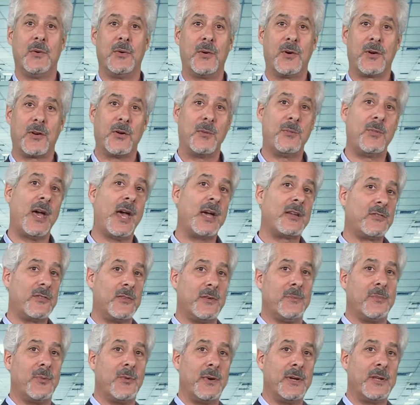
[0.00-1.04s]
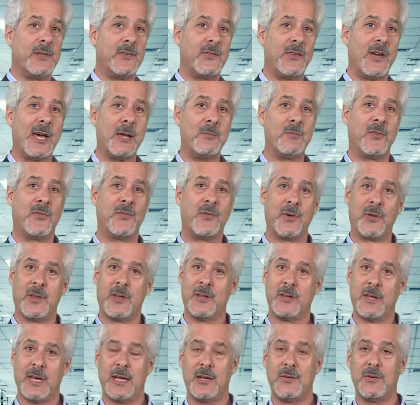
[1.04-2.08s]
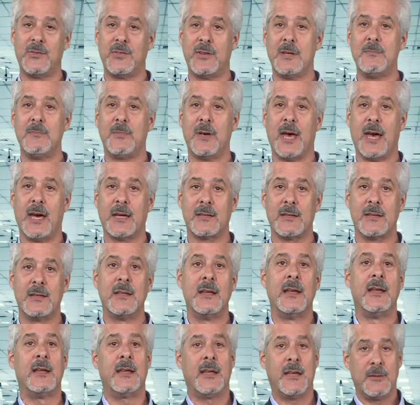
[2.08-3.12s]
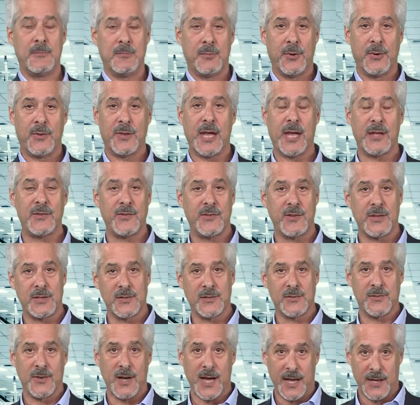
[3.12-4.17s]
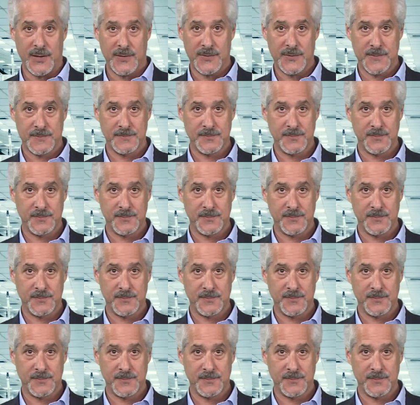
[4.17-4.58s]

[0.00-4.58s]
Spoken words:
or go back to a point in time before the data was impacted and pull out single files.